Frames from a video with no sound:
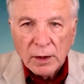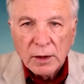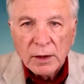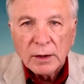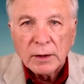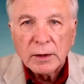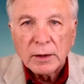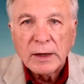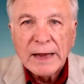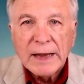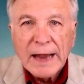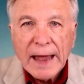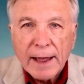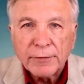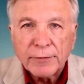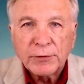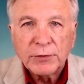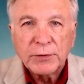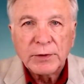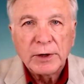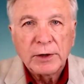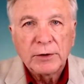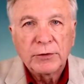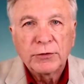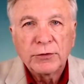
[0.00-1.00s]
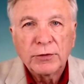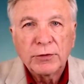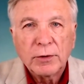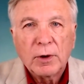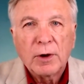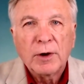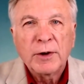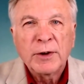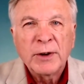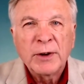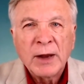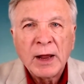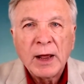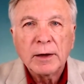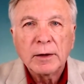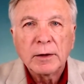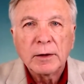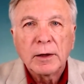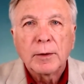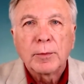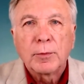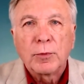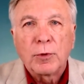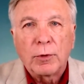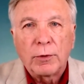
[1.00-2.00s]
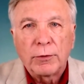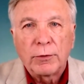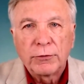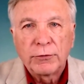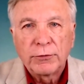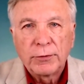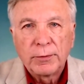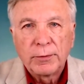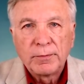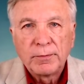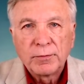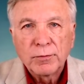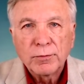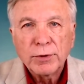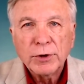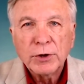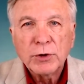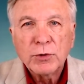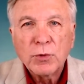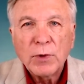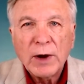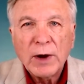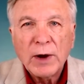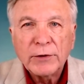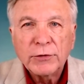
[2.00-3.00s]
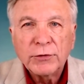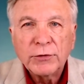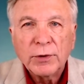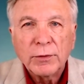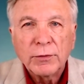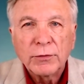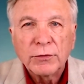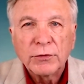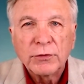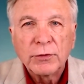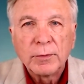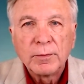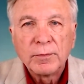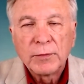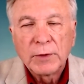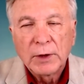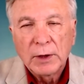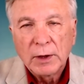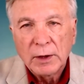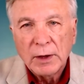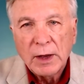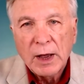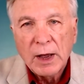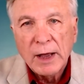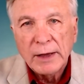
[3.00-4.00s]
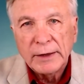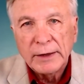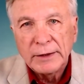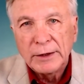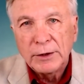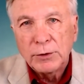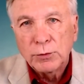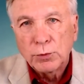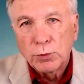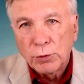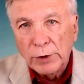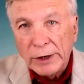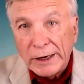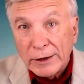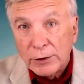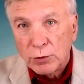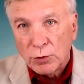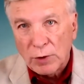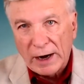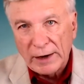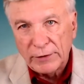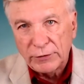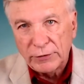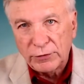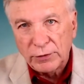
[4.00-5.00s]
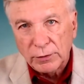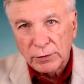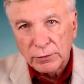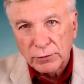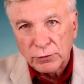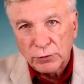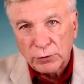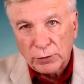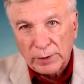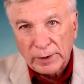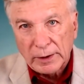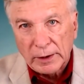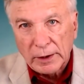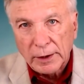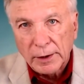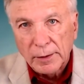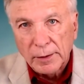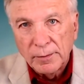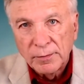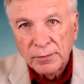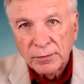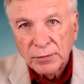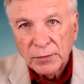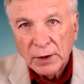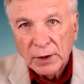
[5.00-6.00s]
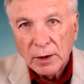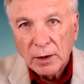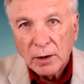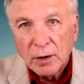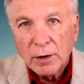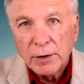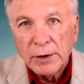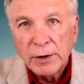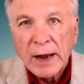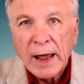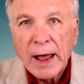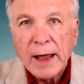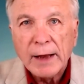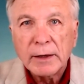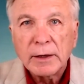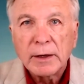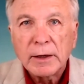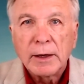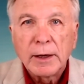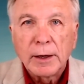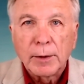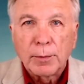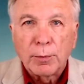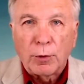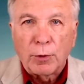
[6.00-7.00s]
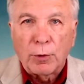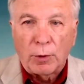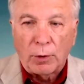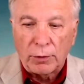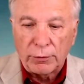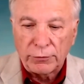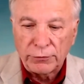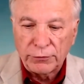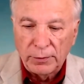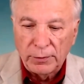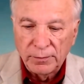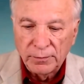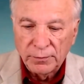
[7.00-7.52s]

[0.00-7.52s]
Leftists are not liberals. Progressives, i.e., regressives really, are not liberals.